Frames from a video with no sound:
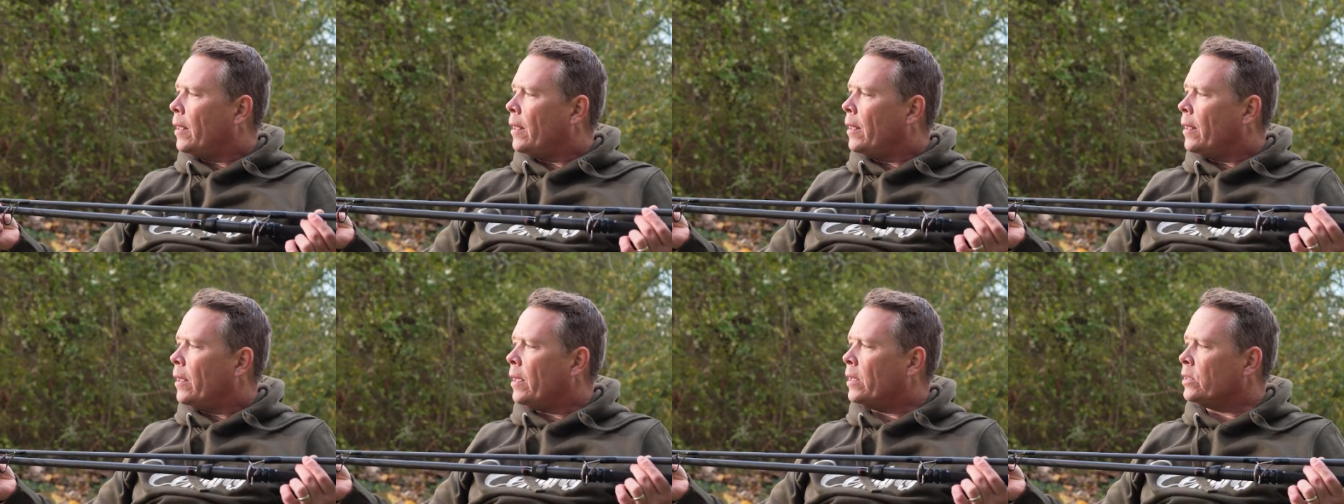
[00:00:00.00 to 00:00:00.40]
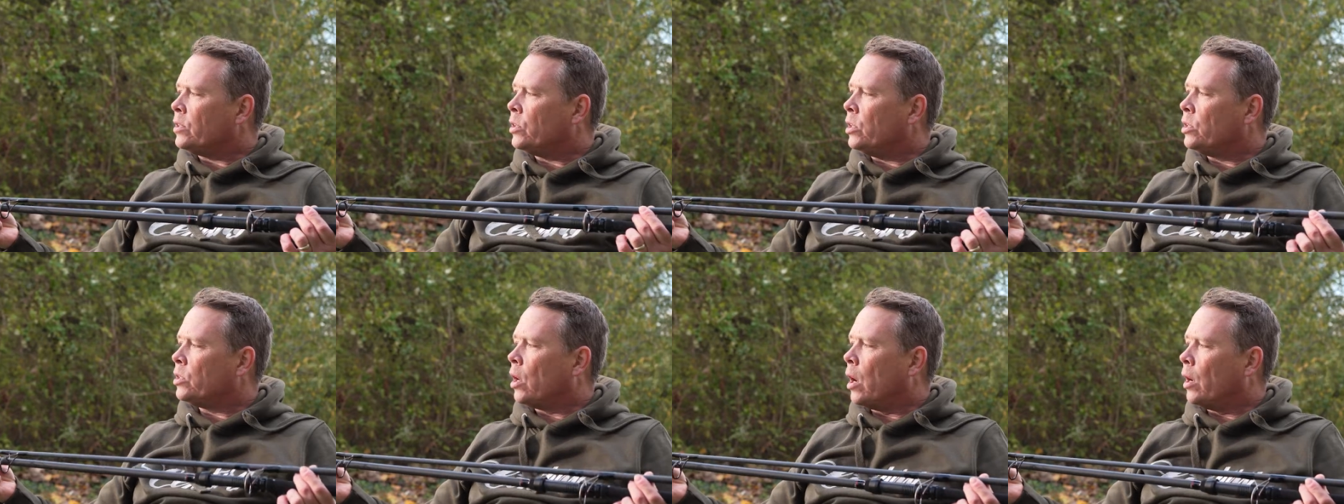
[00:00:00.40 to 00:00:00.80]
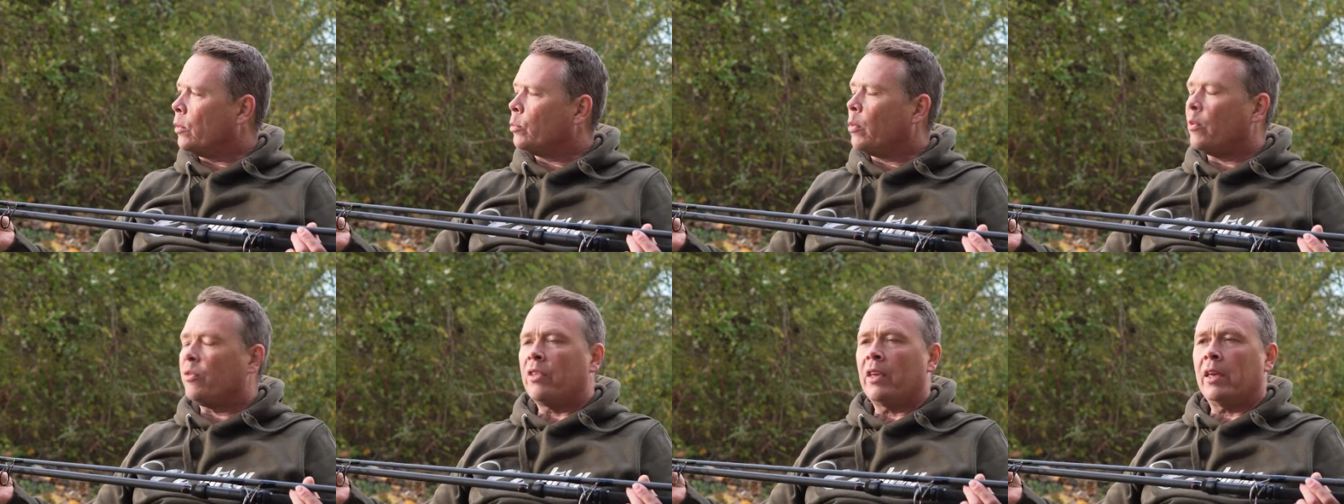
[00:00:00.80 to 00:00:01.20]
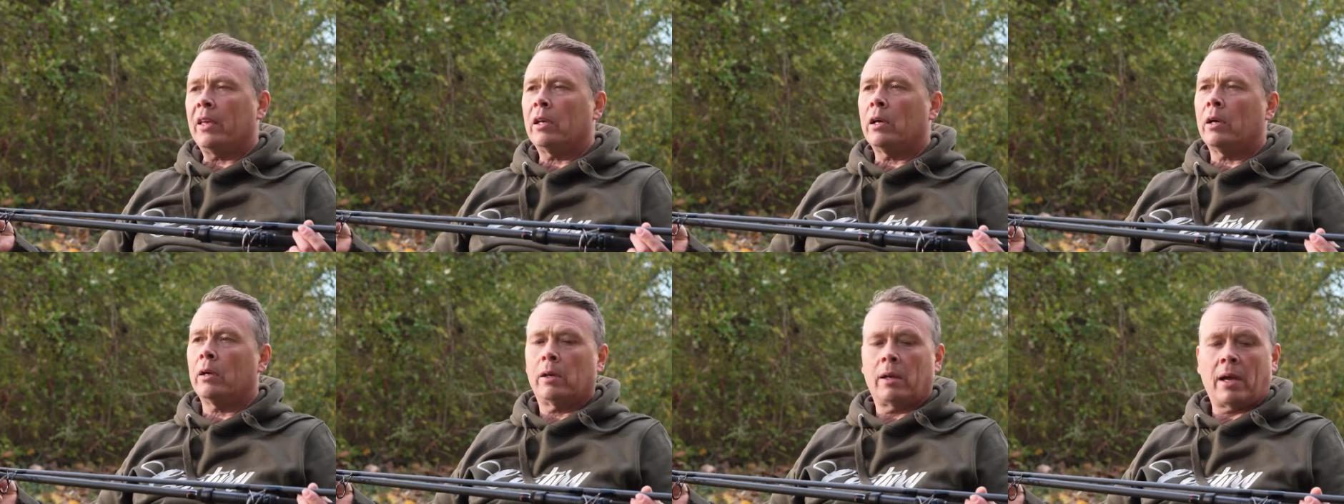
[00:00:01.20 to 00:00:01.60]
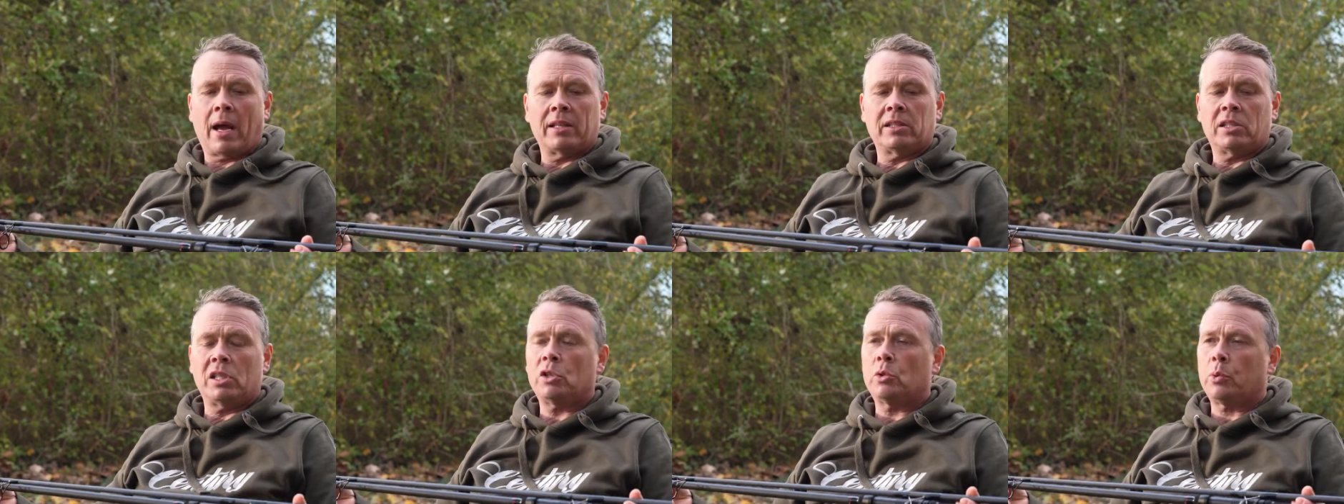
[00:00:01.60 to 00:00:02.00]
It's designed with the
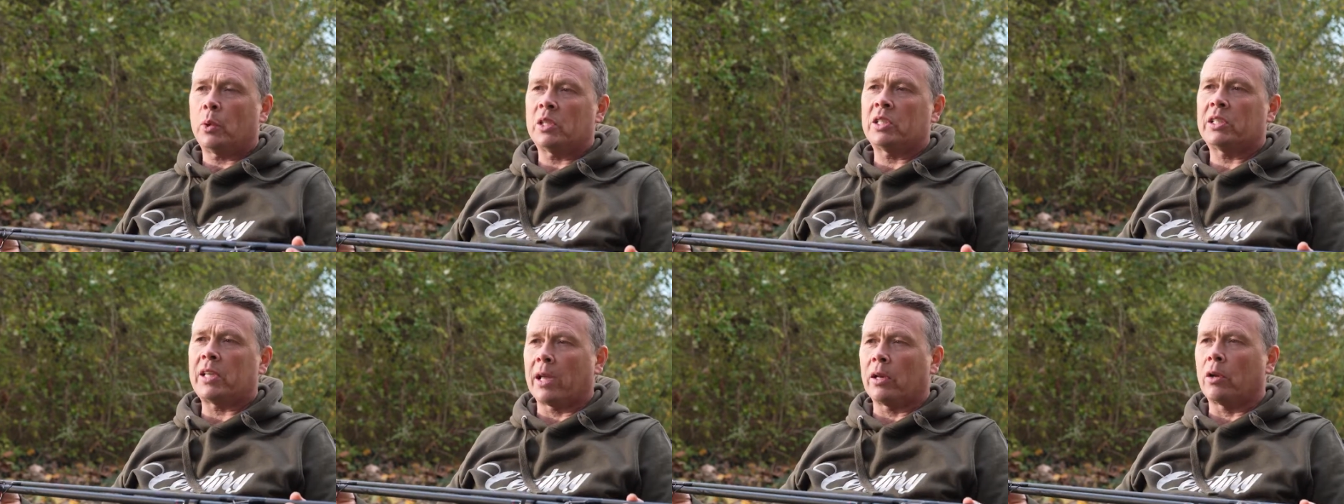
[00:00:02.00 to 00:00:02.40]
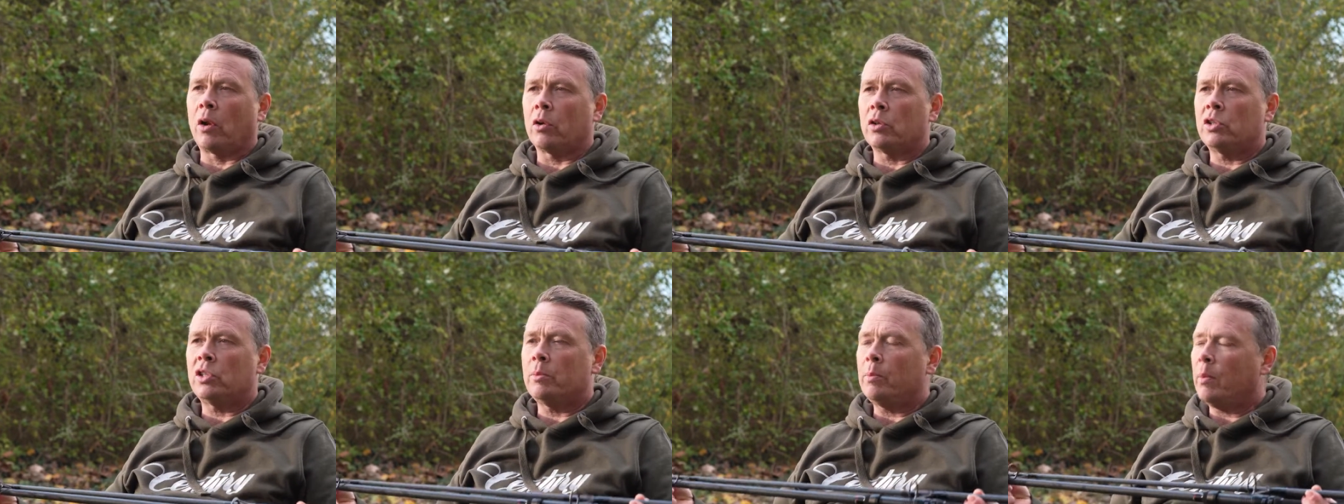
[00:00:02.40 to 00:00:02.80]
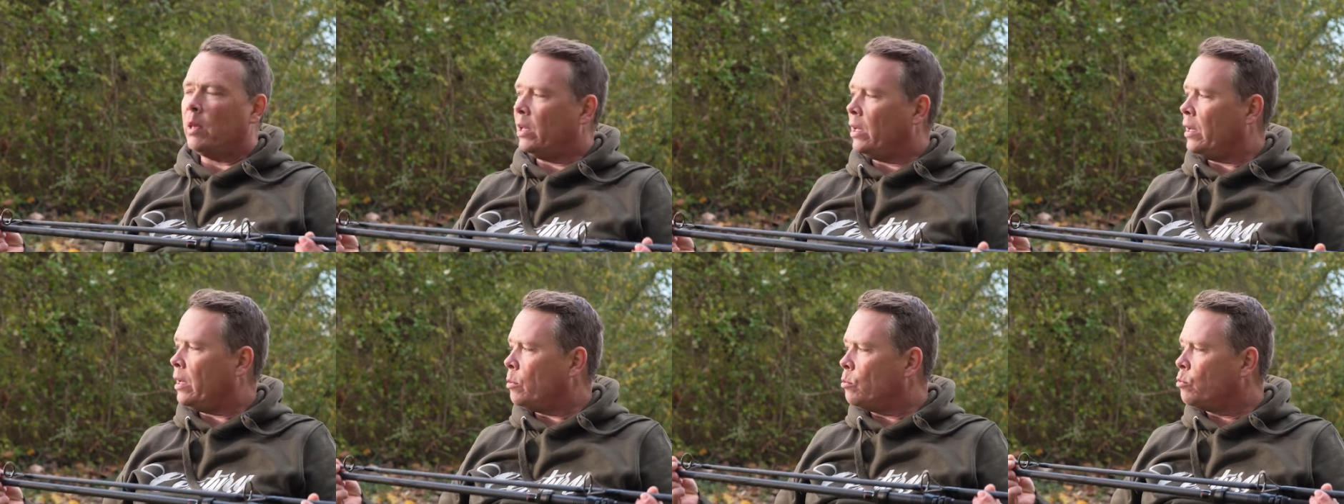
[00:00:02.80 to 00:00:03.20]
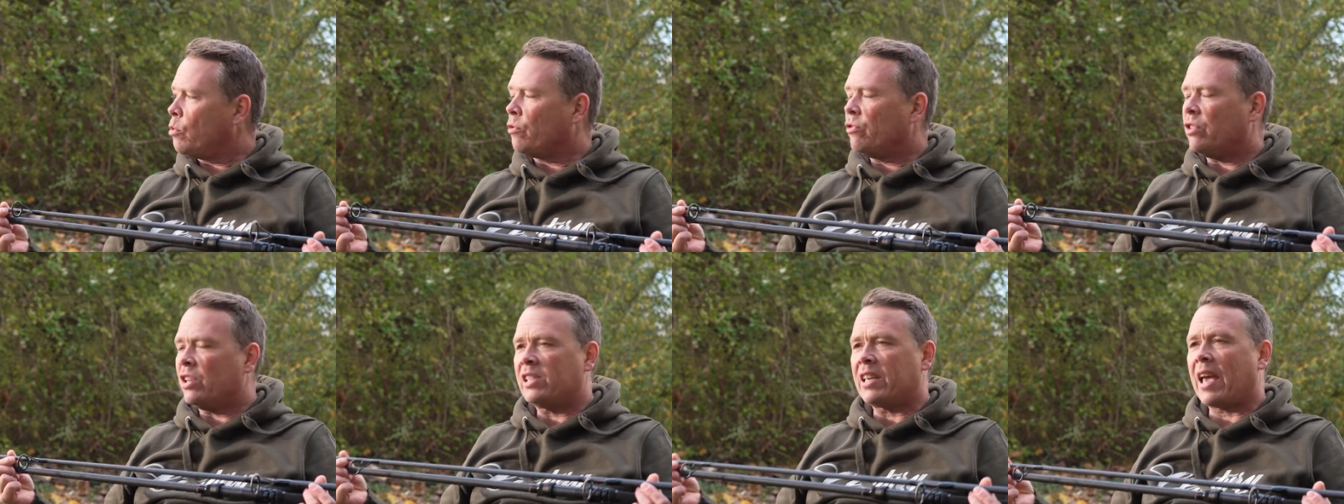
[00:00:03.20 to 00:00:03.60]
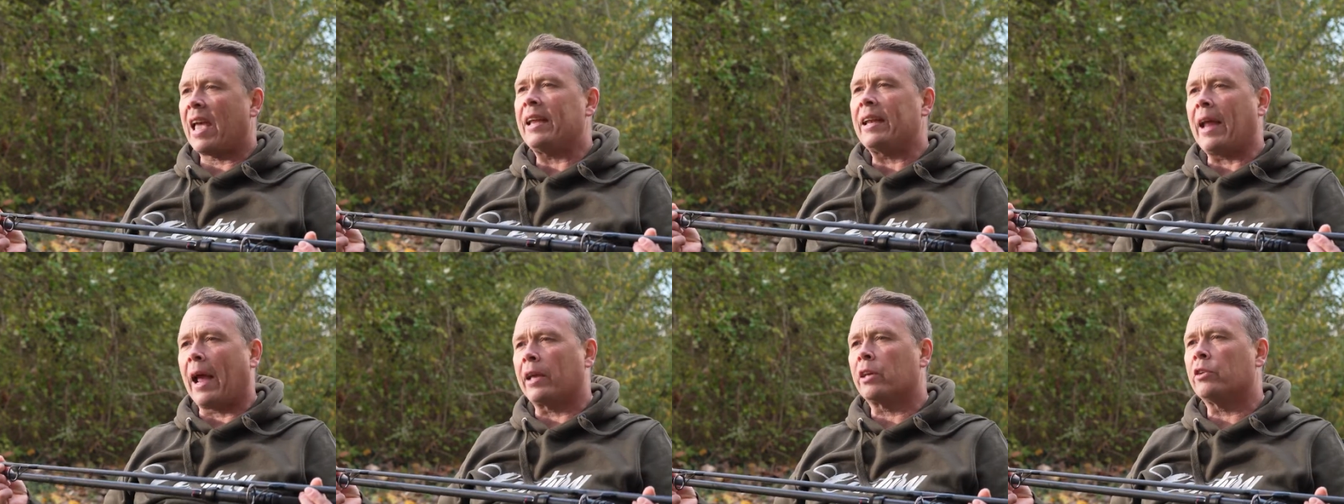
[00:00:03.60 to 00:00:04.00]
anti-twist technology, meaning it will
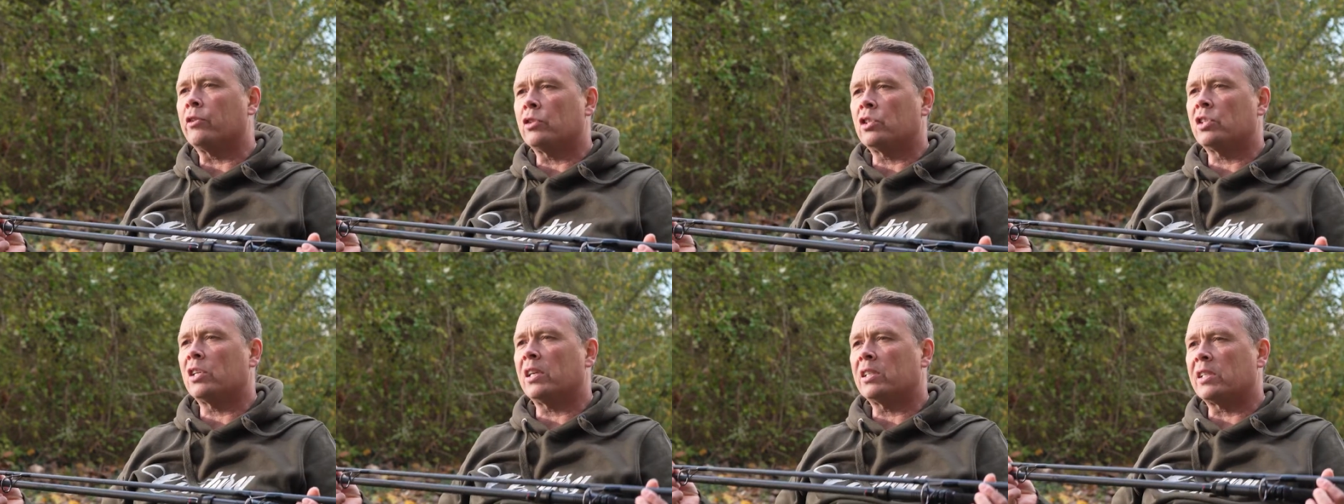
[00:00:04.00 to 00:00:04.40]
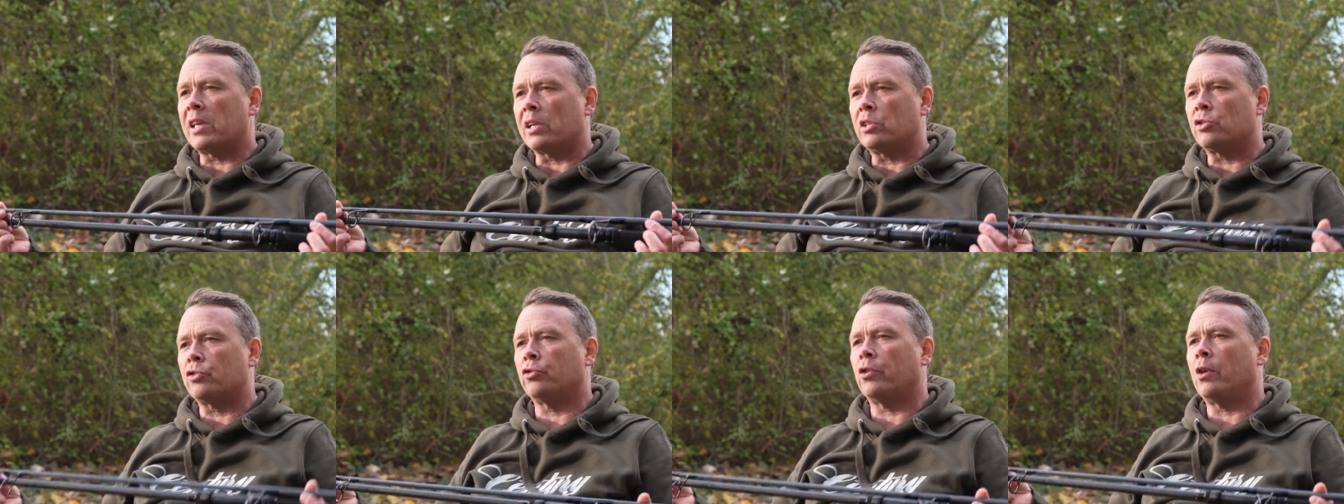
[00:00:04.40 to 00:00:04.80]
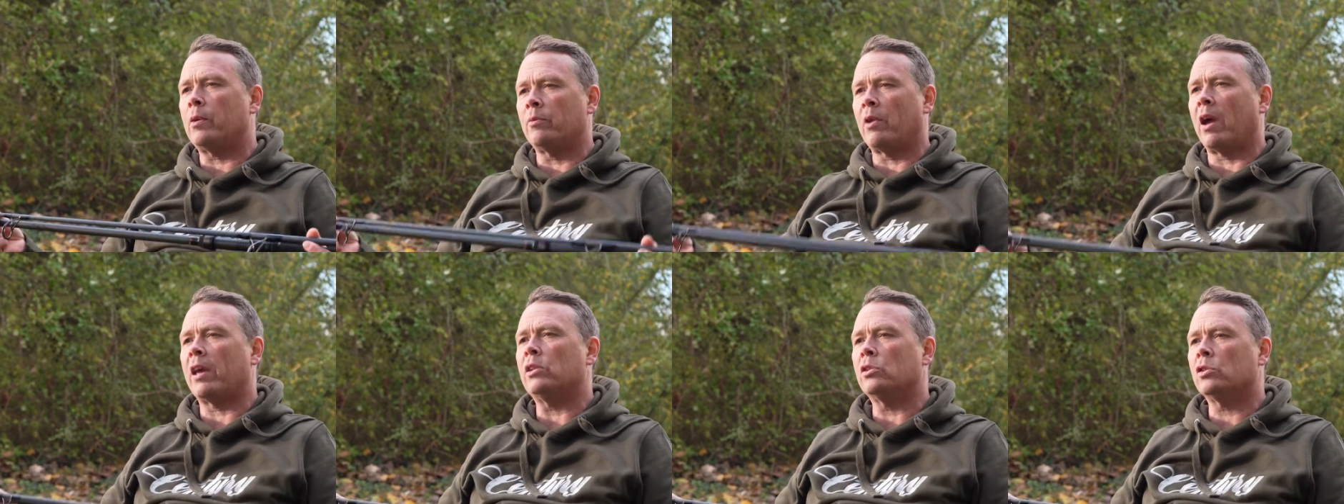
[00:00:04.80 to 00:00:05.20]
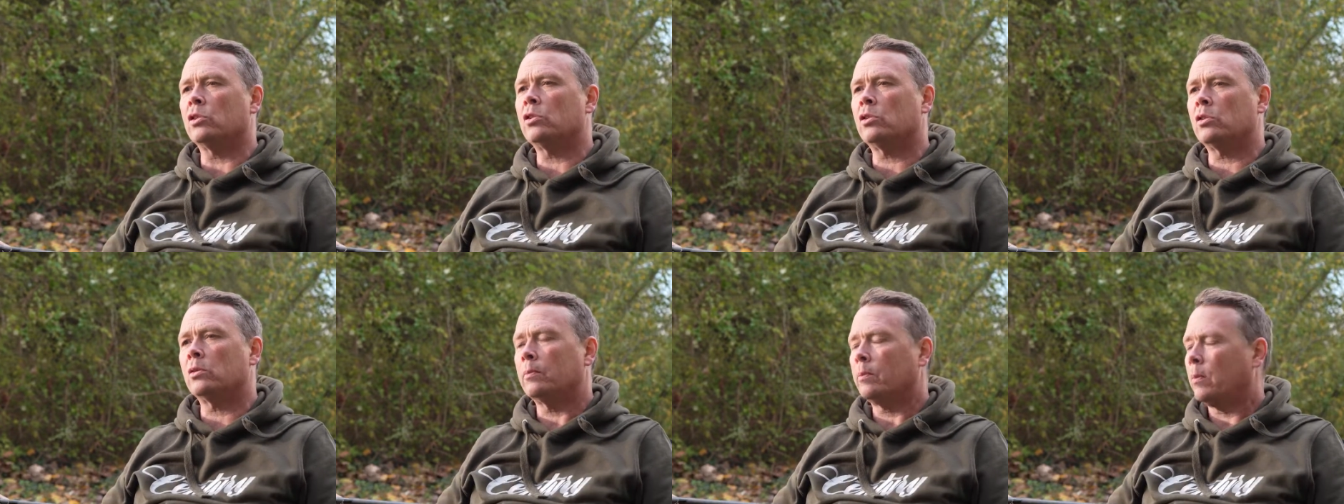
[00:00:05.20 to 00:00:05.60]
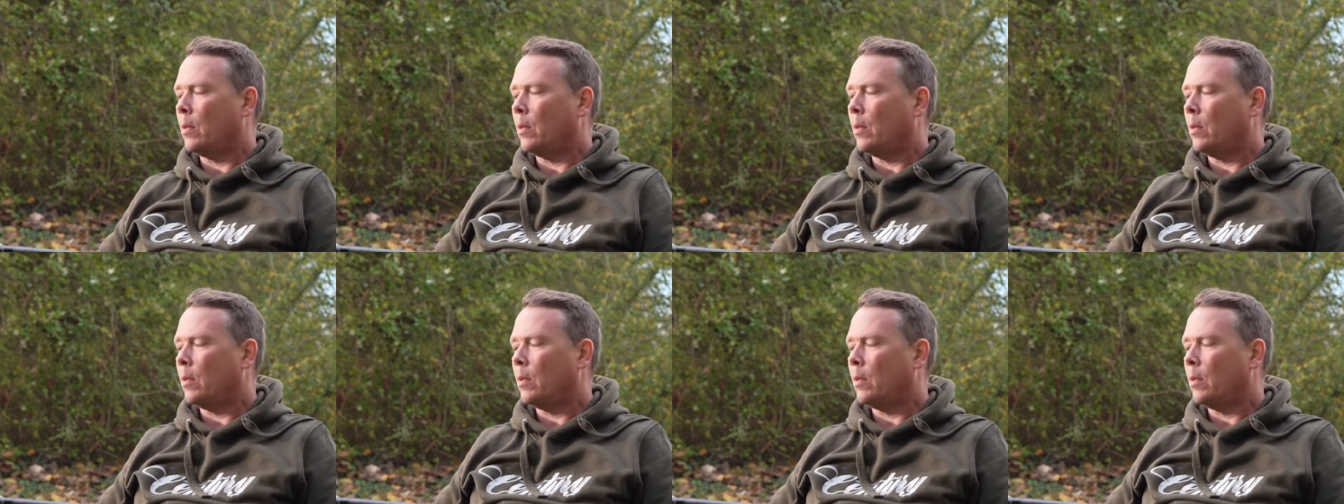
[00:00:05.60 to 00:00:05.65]
retain accuracy at extreme ranges.